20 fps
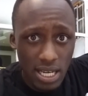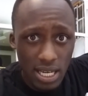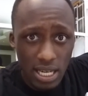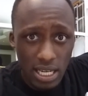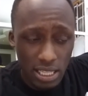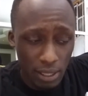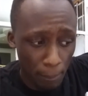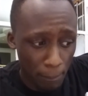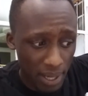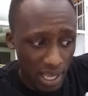
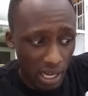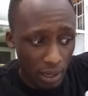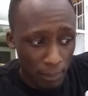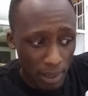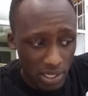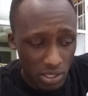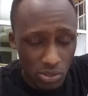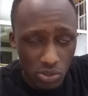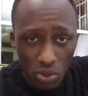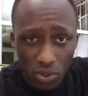The bell
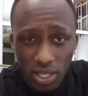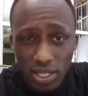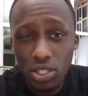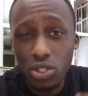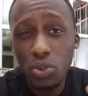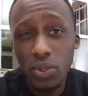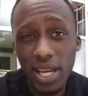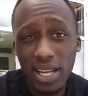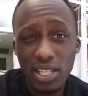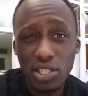button, so that
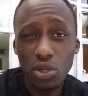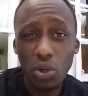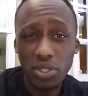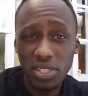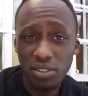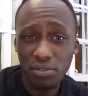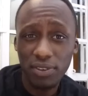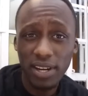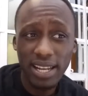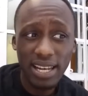you get
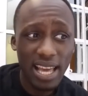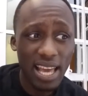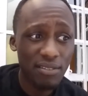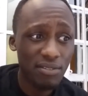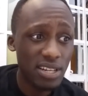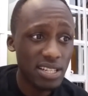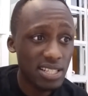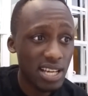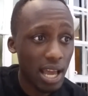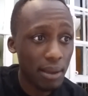notified
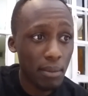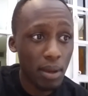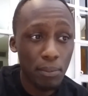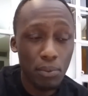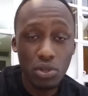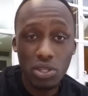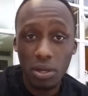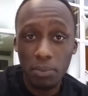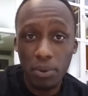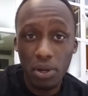every time I
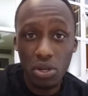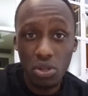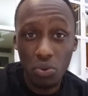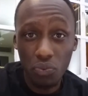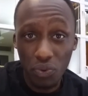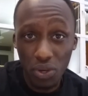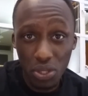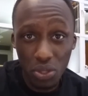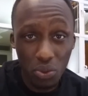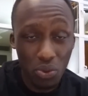put up a new
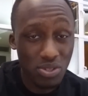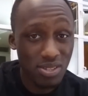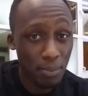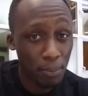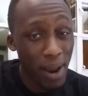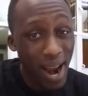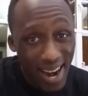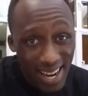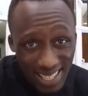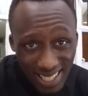video, because
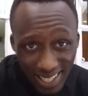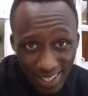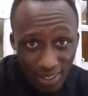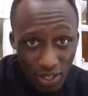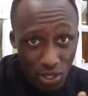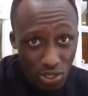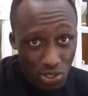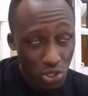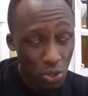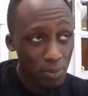apparently
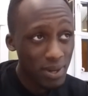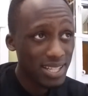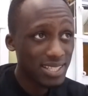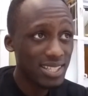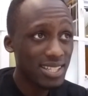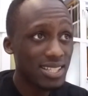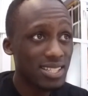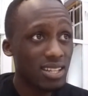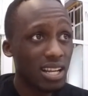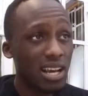YouTube
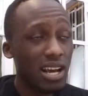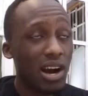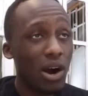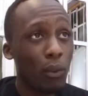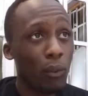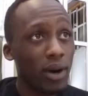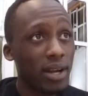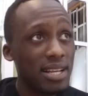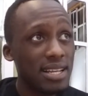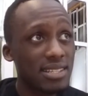doesn't
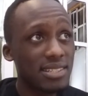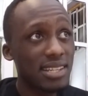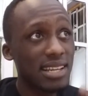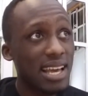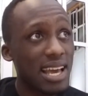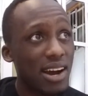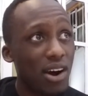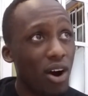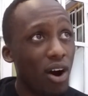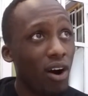want
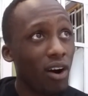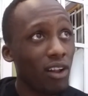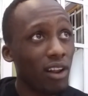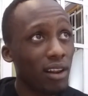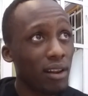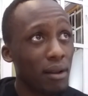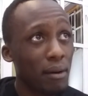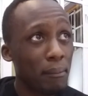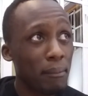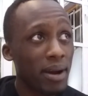
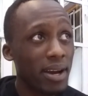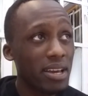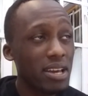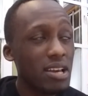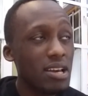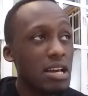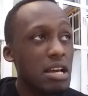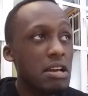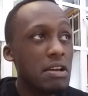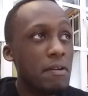all my
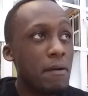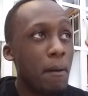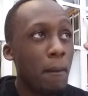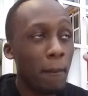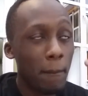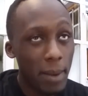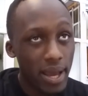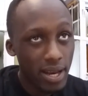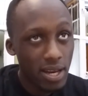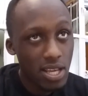
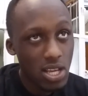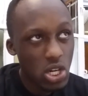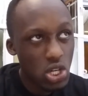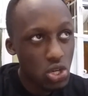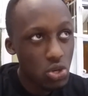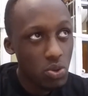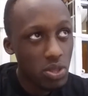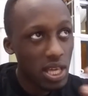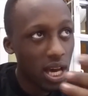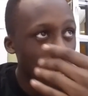many
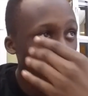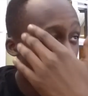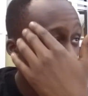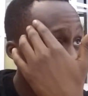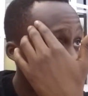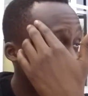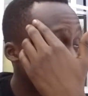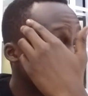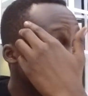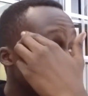
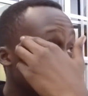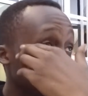2,000